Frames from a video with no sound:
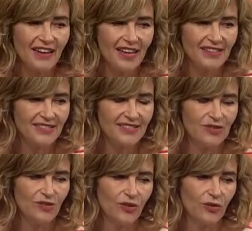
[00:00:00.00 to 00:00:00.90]
nowadays,
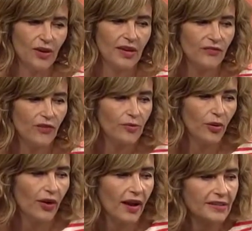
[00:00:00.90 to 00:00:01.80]
you know, every
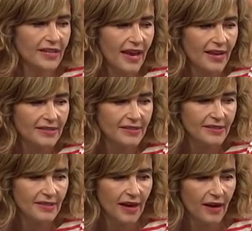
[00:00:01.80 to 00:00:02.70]
product
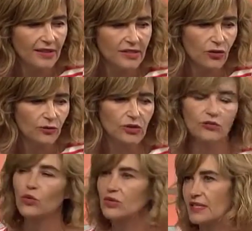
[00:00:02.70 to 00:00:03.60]
has uh, a description
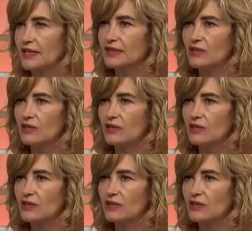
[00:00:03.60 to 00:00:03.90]
of what's in